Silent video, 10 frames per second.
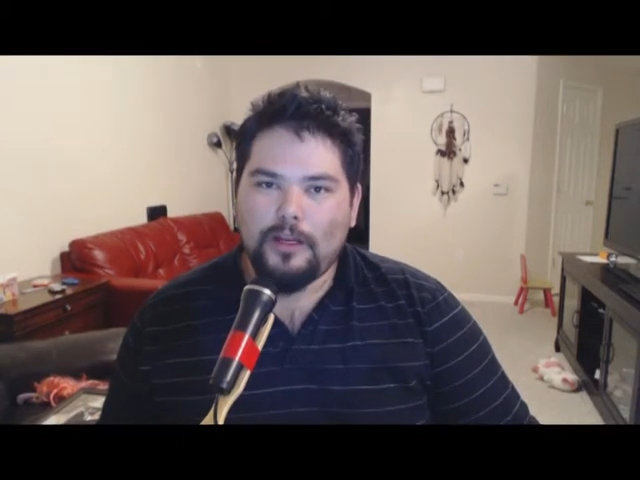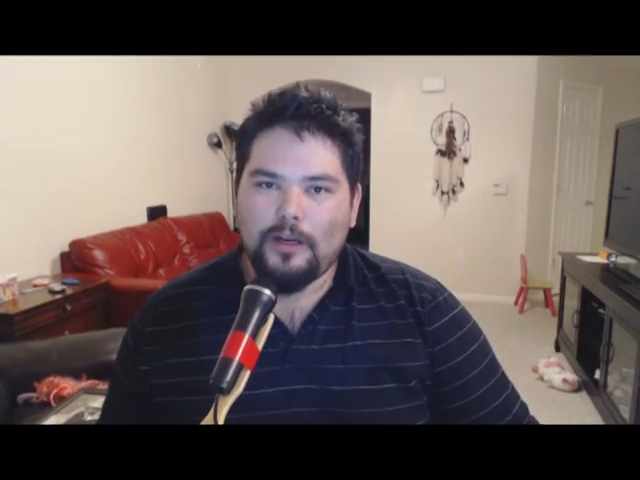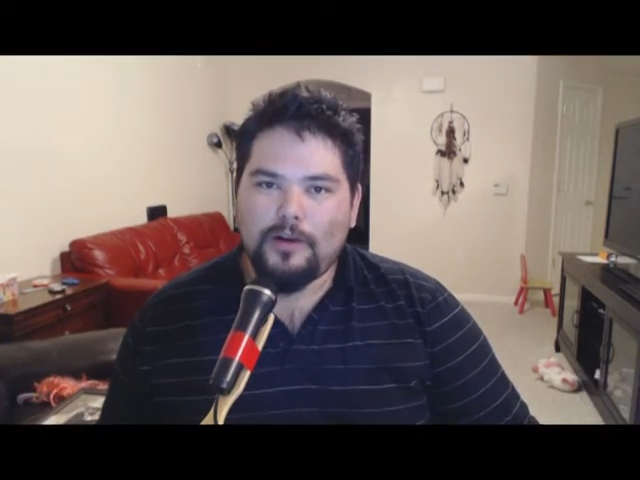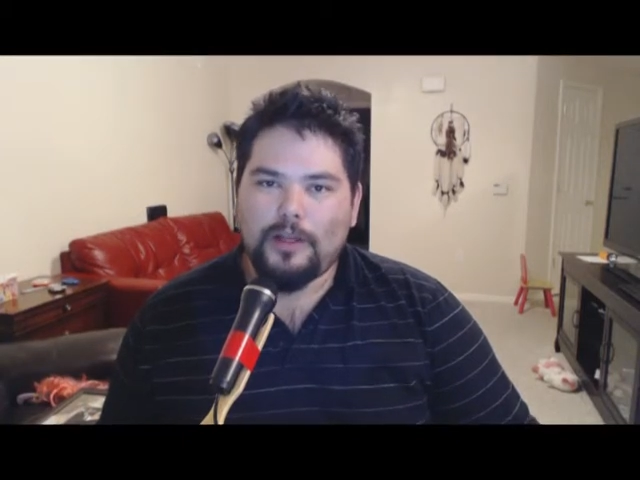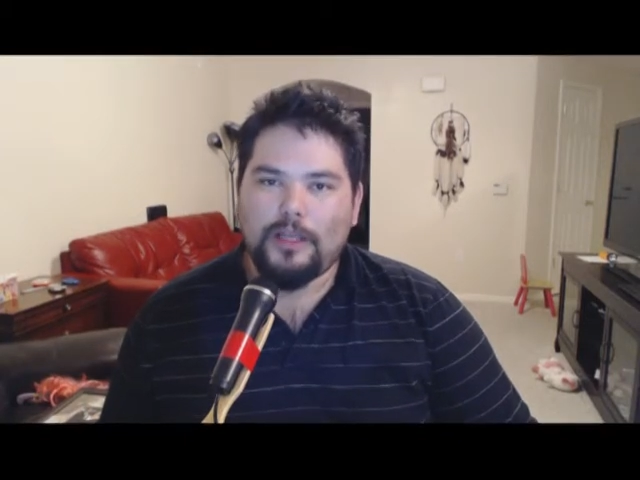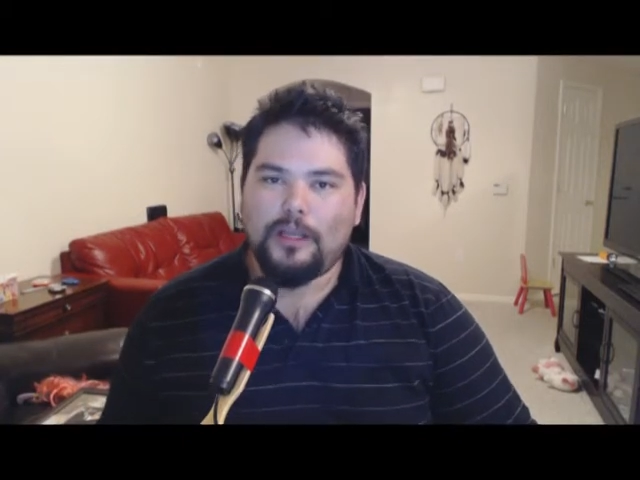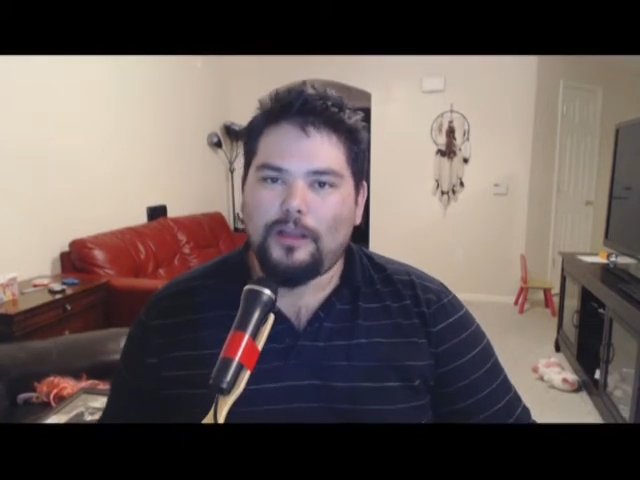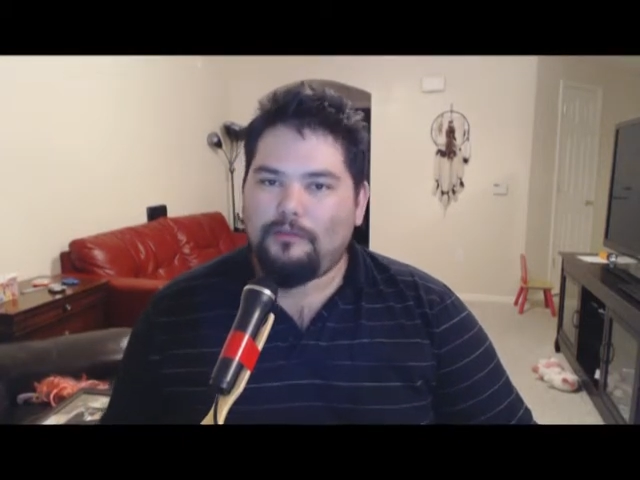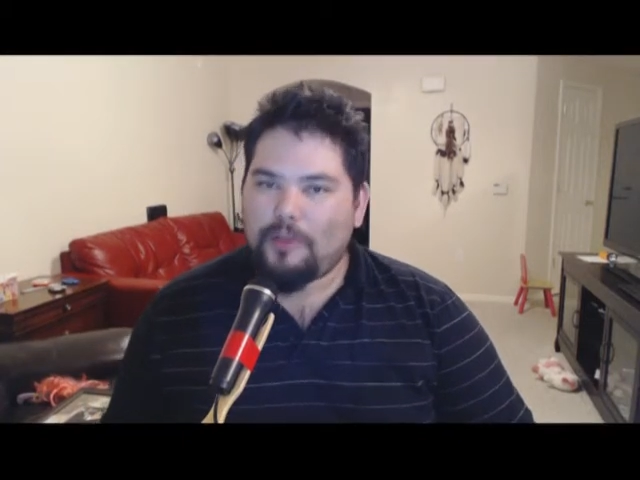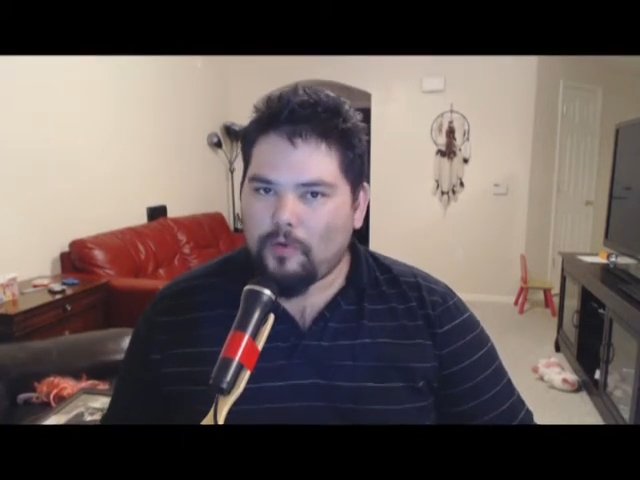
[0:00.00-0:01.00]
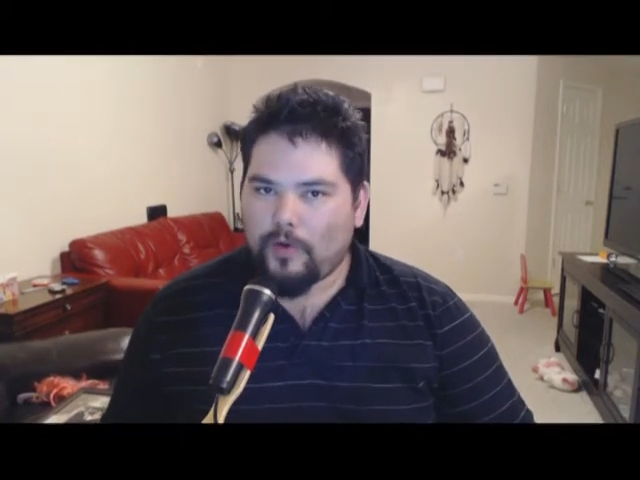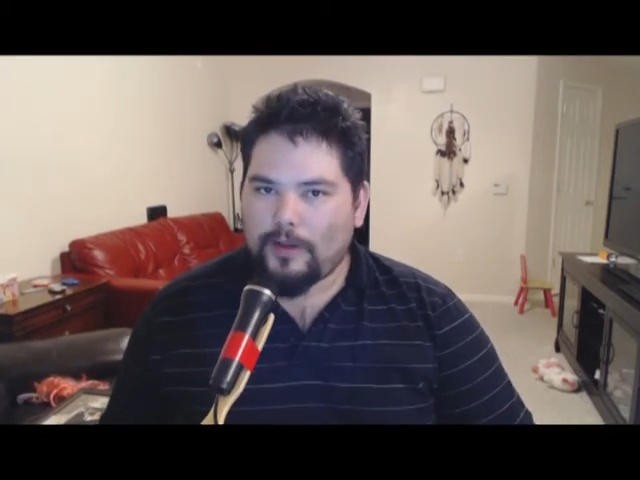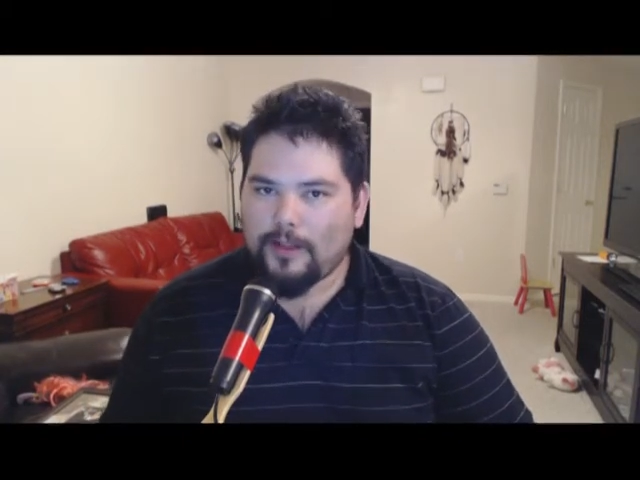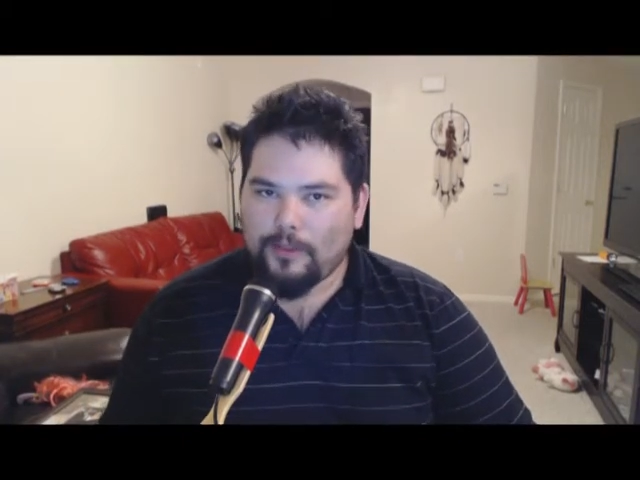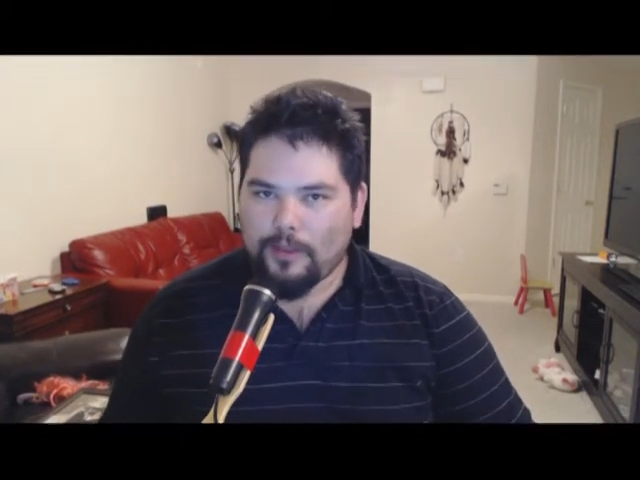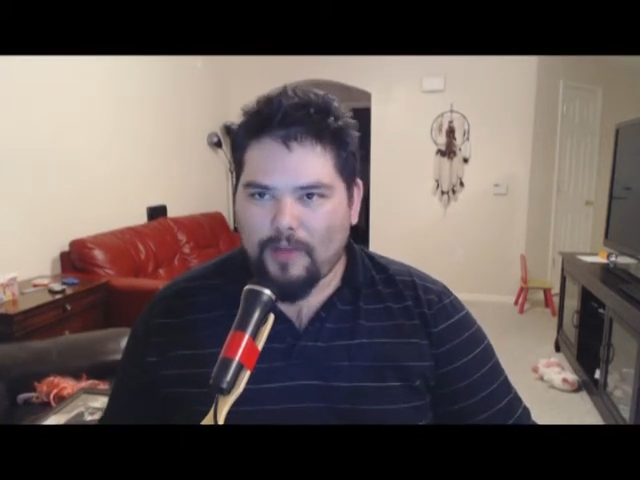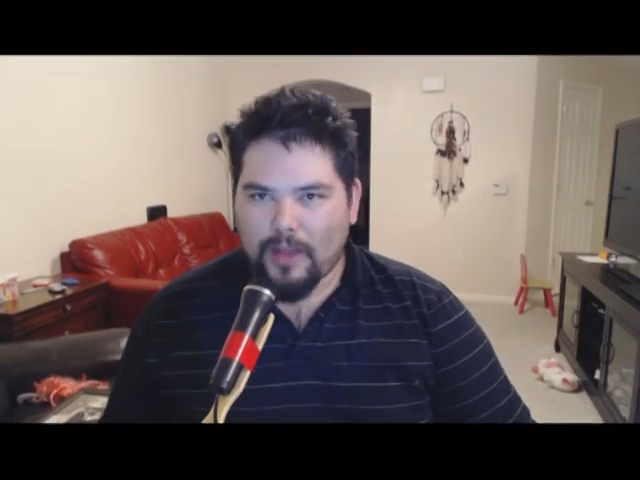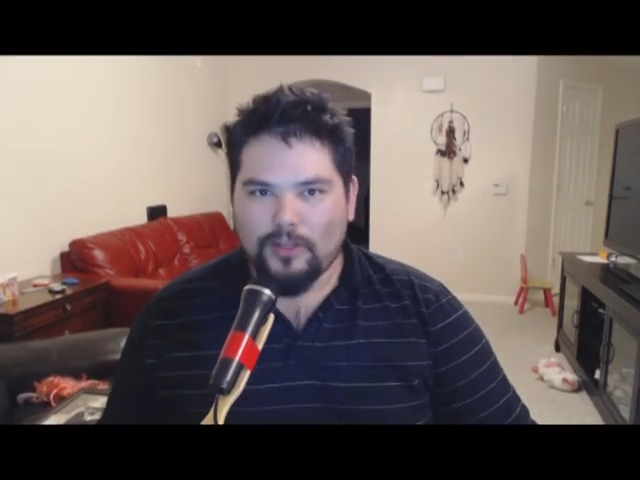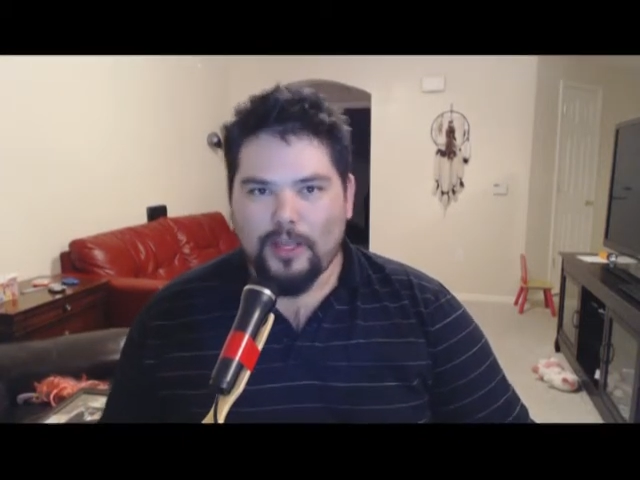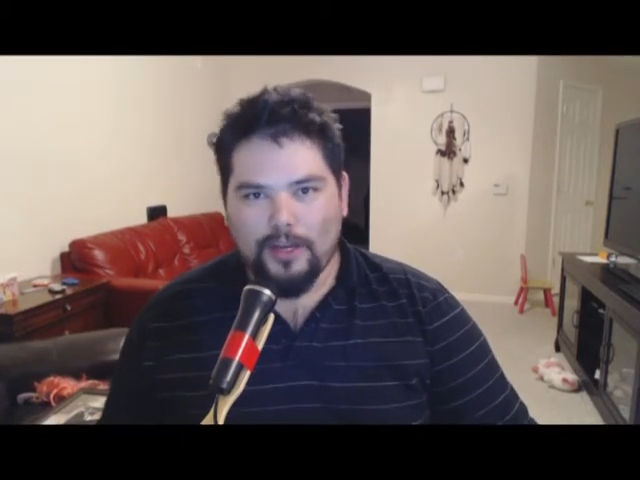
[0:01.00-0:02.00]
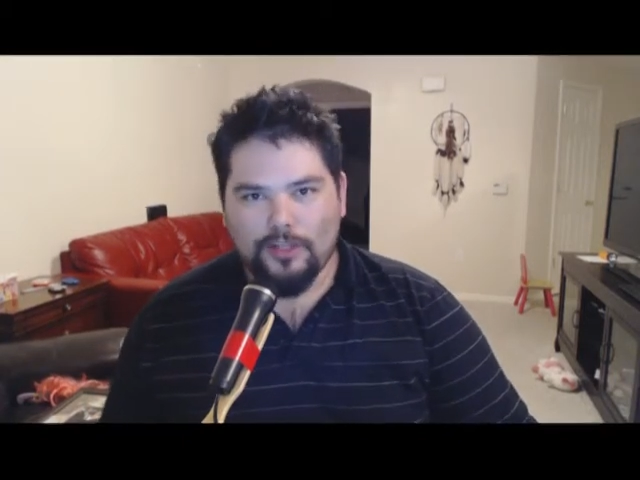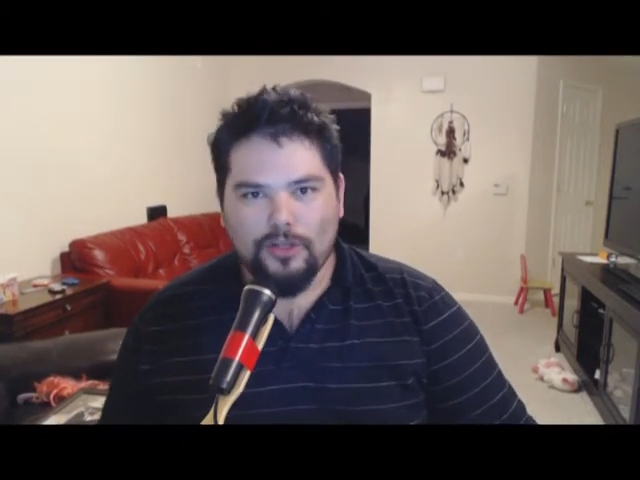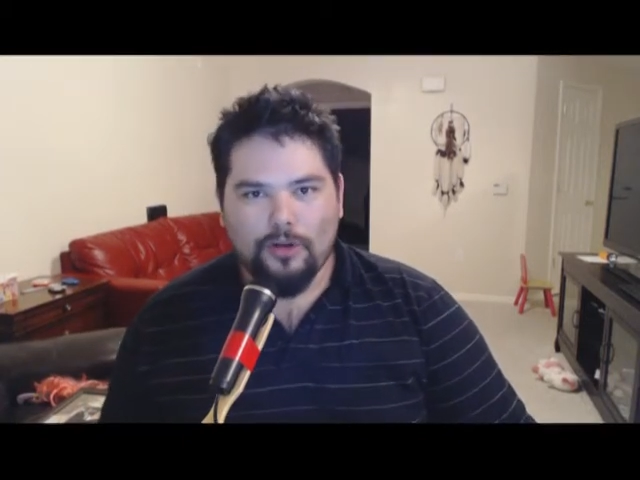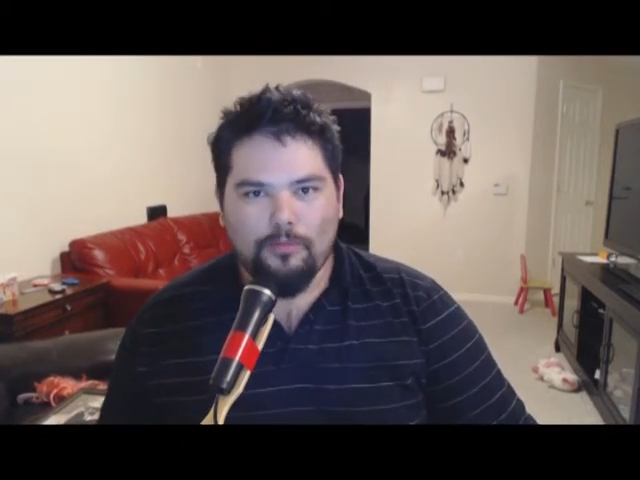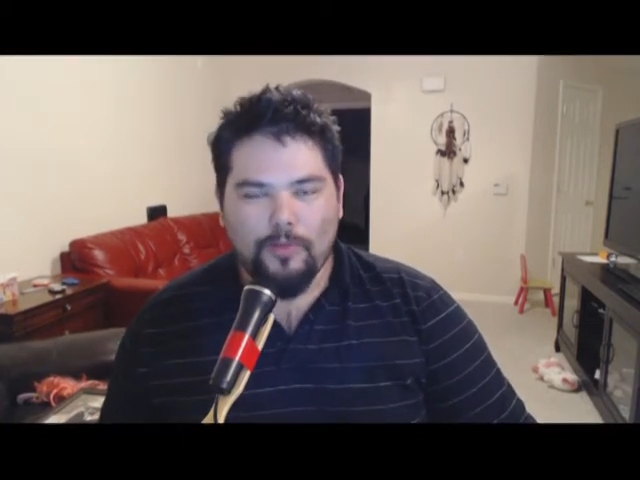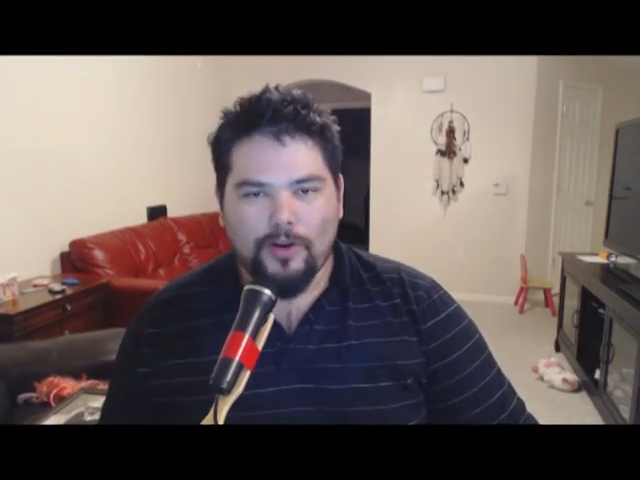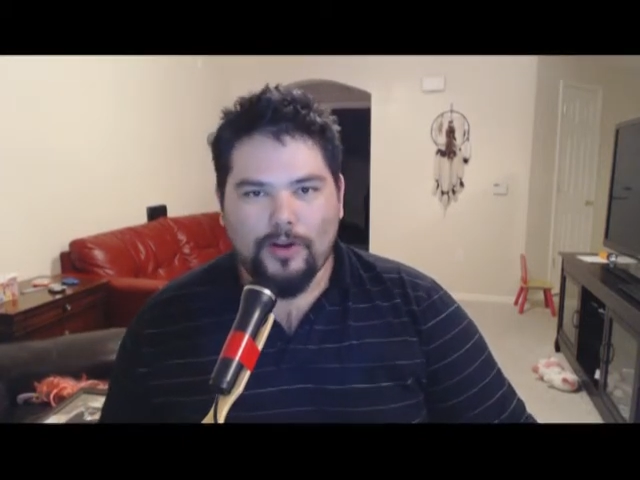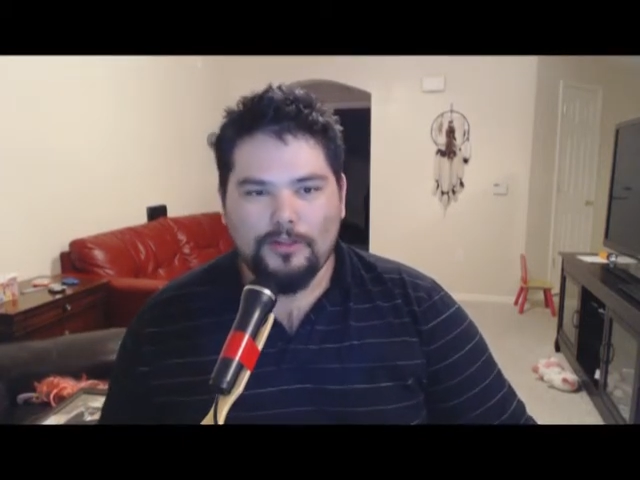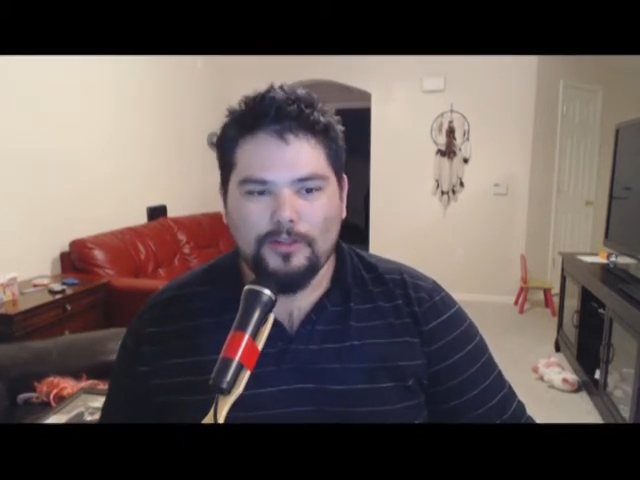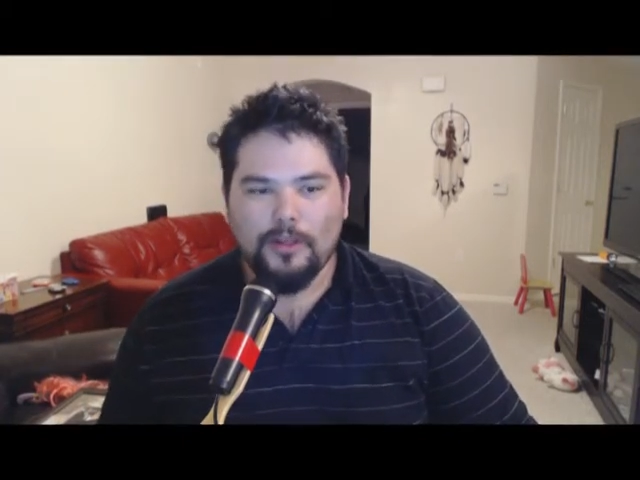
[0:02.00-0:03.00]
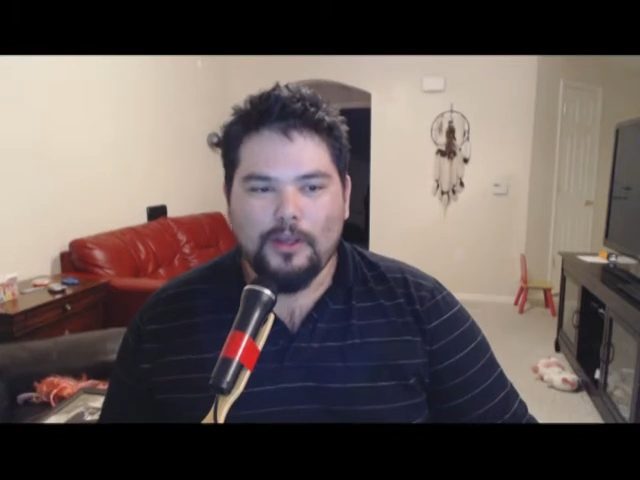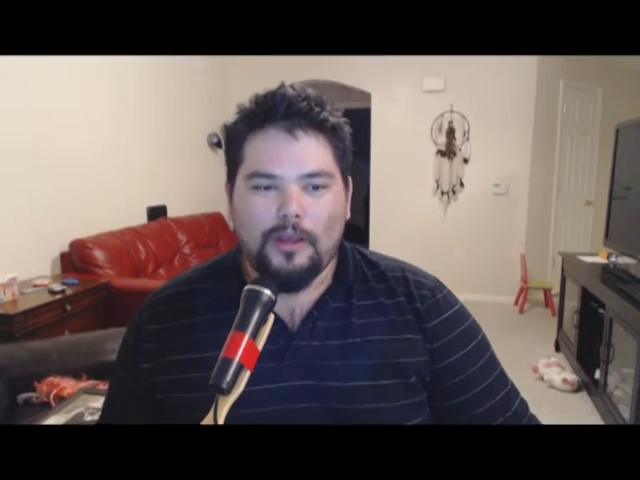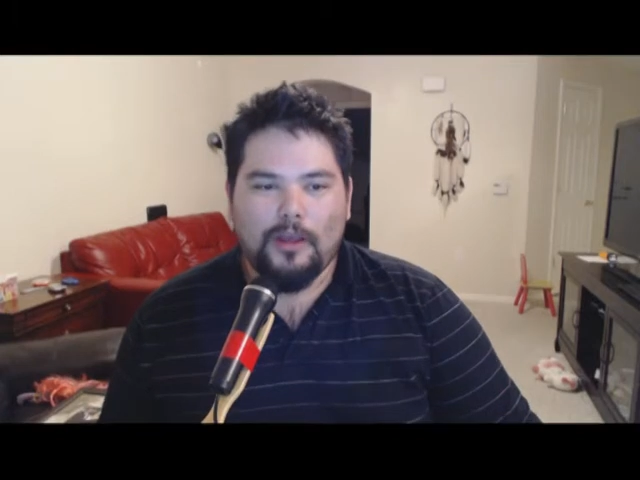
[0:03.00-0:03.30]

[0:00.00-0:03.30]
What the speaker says: here in February, now that they've actually had a show appearance